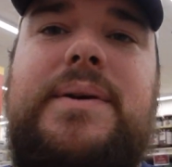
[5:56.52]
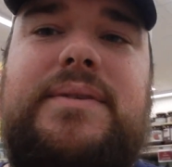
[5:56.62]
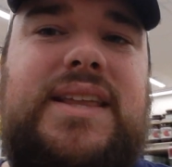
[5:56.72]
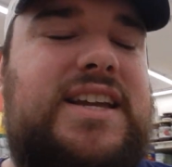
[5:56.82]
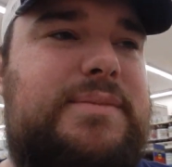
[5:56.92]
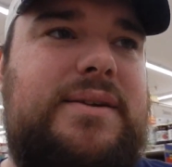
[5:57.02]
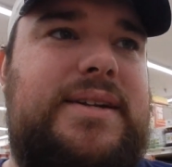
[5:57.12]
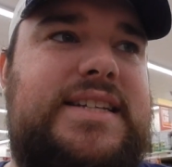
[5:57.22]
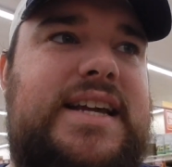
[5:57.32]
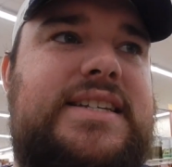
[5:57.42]
Are we really gonna be
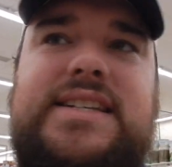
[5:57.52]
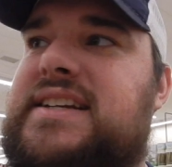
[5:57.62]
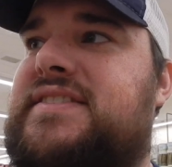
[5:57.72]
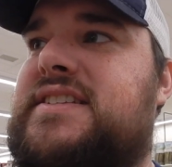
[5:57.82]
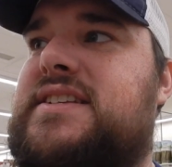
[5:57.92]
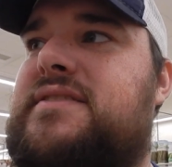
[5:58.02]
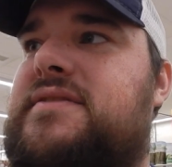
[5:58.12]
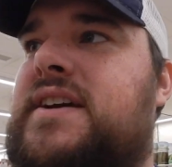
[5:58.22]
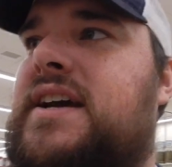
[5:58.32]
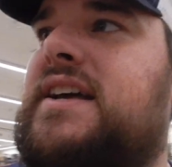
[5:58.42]
able to taste the difference
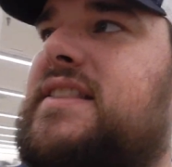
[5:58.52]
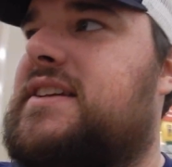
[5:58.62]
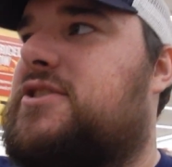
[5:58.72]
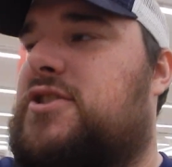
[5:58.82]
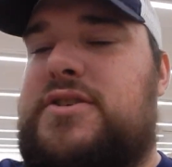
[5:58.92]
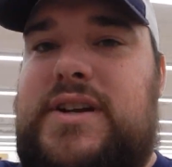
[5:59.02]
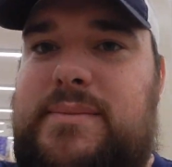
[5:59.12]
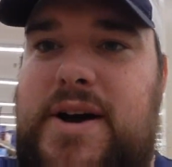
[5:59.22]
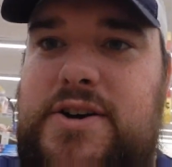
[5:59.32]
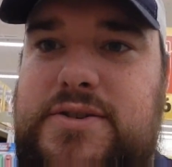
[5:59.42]
of no. these
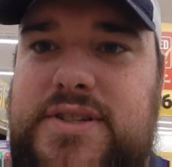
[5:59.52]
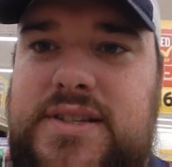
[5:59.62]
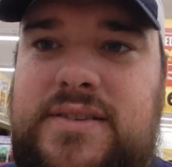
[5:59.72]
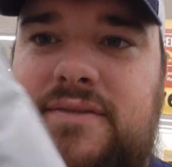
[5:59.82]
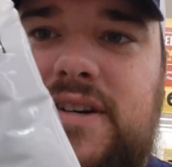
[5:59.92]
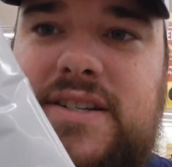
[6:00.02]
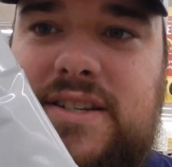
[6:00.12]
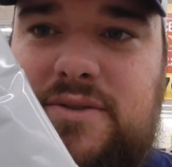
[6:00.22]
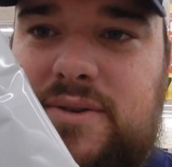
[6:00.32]
Creamos yeah, versus the,